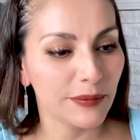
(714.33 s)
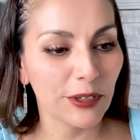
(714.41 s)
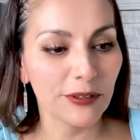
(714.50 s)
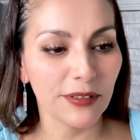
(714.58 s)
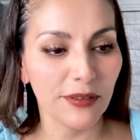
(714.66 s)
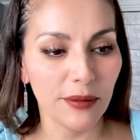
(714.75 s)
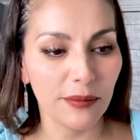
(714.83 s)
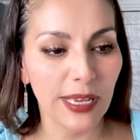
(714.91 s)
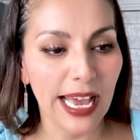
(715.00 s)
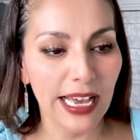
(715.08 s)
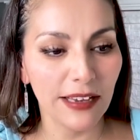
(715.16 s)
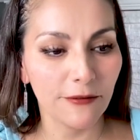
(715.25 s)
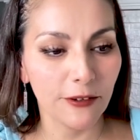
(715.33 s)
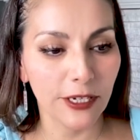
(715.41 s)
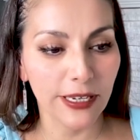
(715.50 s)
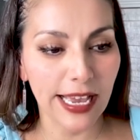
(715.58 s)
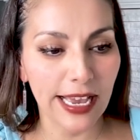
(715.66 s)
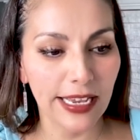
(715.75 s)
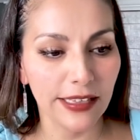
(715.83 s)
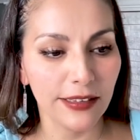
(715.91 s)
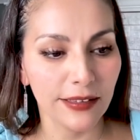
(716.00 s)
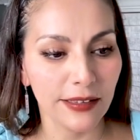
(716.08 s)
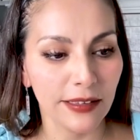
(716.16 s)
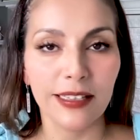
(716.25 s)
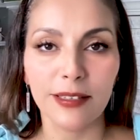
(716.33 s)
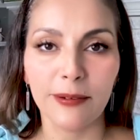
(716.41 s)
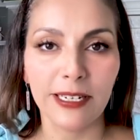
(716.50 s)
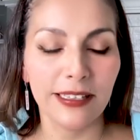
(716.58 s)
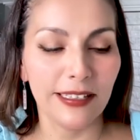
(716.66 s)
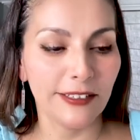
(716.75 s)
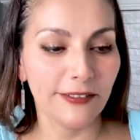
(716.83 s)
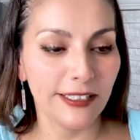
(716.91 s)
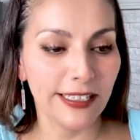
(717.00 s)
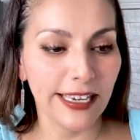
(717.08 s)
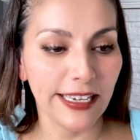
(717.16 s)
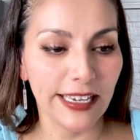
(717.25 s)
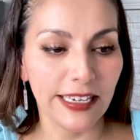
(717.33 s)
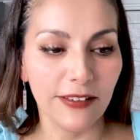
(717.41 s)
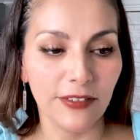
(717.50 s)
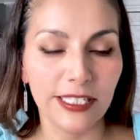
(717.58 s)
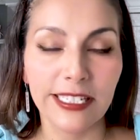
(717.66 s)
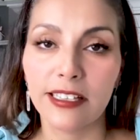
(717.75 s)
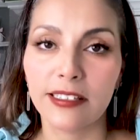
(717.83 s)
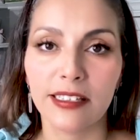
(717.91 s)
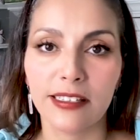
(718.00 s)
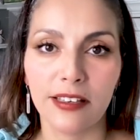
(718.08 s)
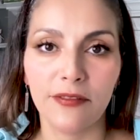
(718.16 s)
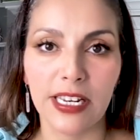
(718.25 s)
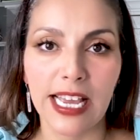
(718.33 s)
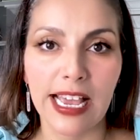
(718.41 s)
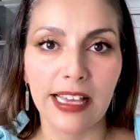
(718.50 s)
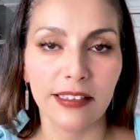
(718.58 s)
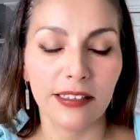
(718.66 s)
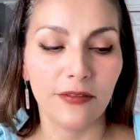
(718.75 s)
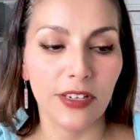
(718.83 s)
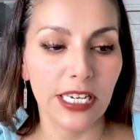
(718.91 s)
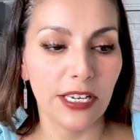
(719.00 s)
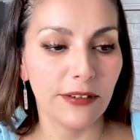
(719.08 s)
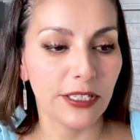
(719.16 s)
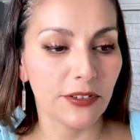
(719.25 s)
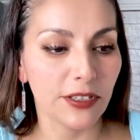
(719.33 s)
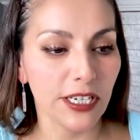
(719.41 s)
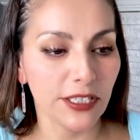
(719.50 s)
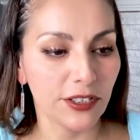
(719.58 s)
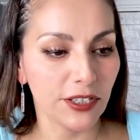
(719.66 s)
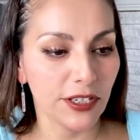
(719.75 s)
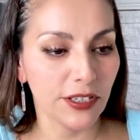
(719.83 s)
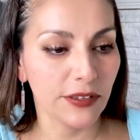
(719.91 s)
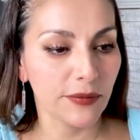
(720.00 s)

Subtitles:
Most of them have run ads. This one is interesting. It even tells us if it has a video introduction.